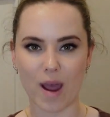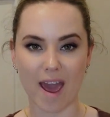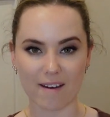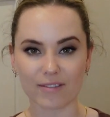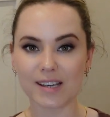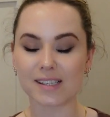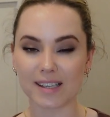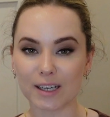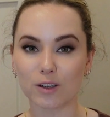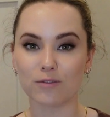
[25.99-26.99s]
every
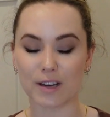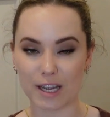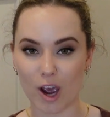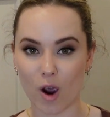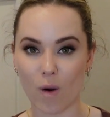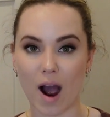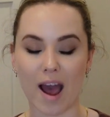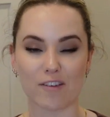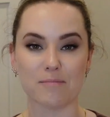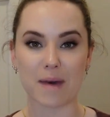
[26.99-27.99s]
single video I
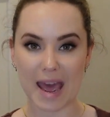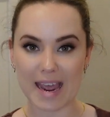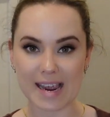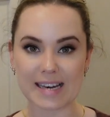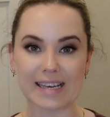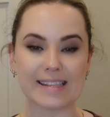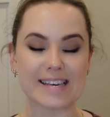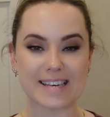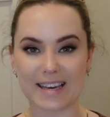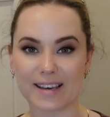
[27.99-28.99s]
have made in the
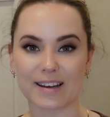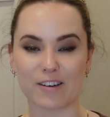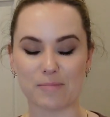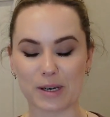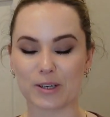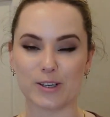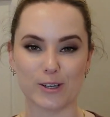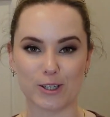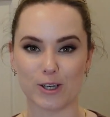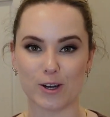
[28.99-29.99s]
year that I've been on
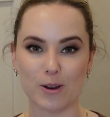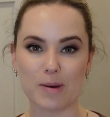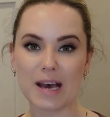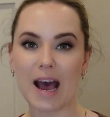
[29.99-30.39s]
YouTube.